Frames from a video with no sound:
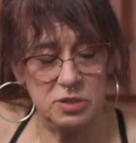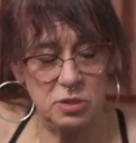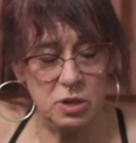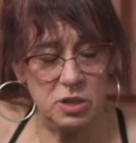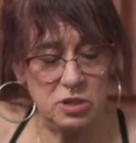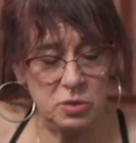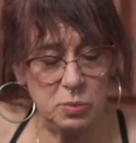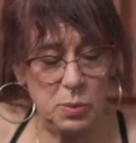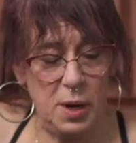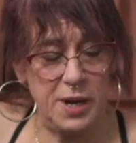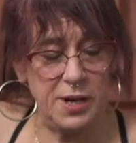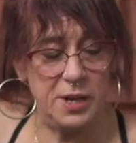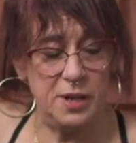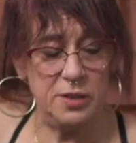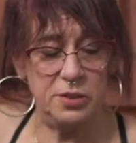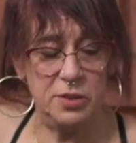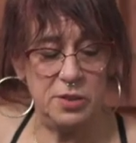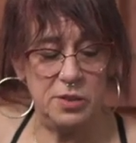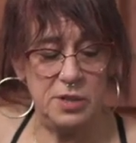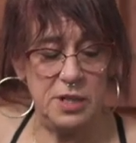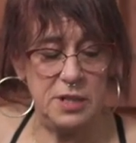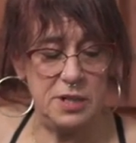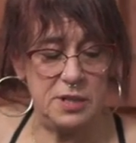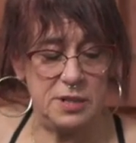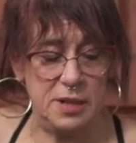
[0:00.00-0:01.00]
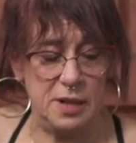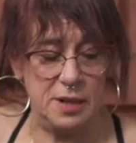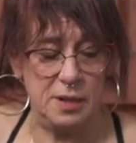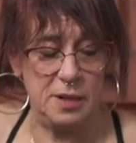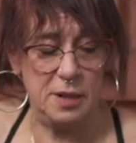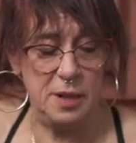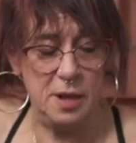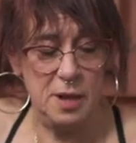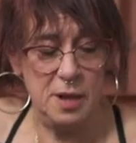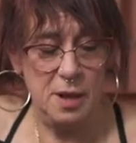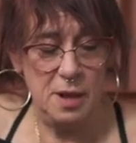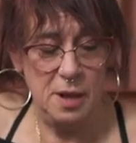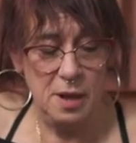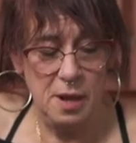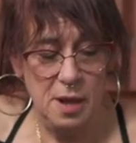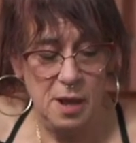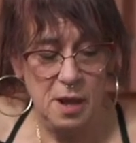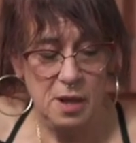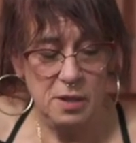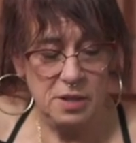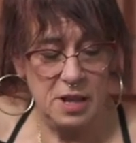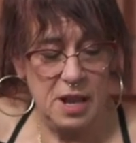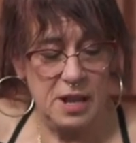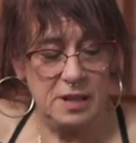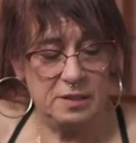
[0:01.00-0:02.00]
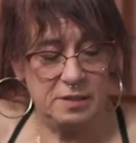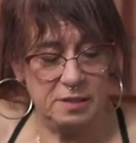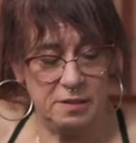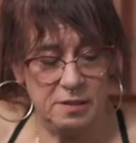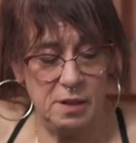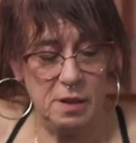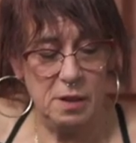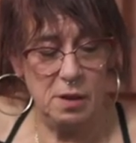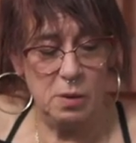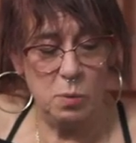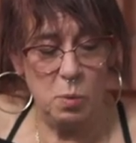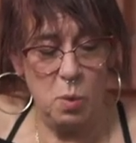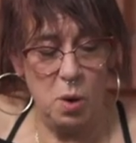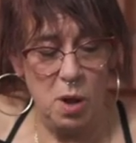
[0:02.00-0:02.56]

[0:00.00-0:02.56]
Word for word: So it's right underneath it. That's the